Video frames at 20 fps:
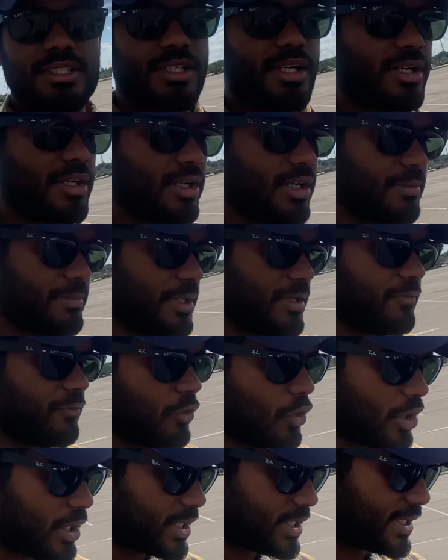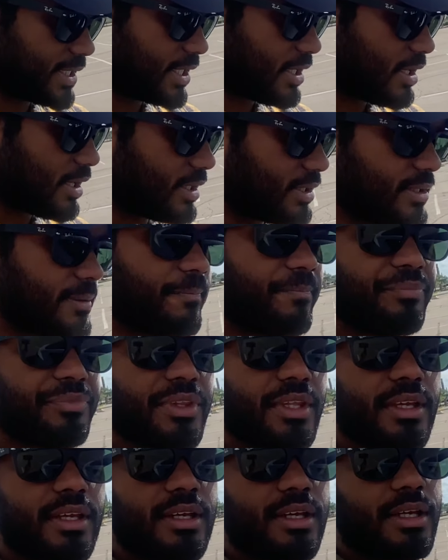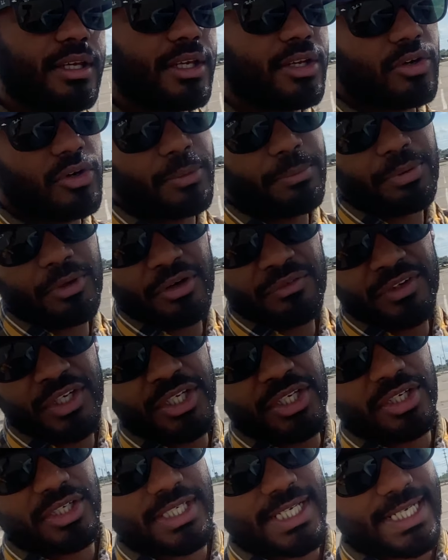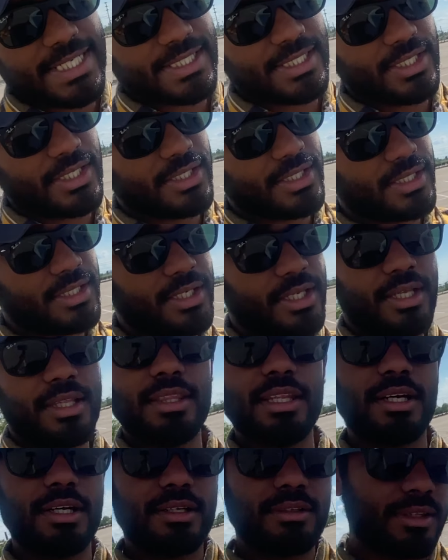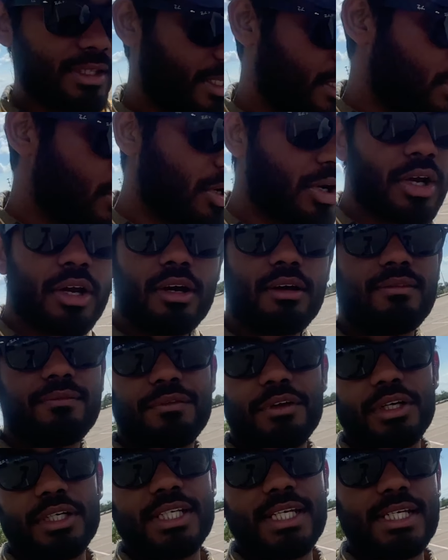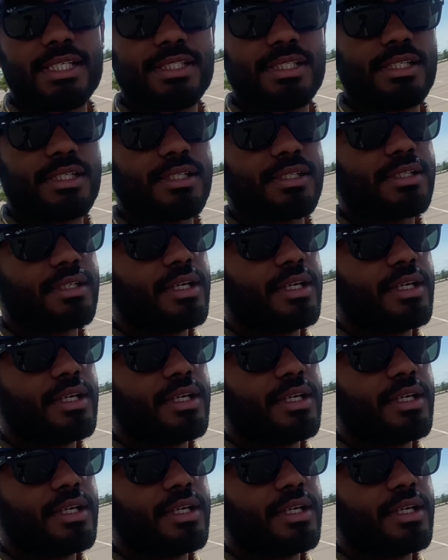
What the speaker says: are going to be focusing on, improving your Tesla, the look of your Tesla,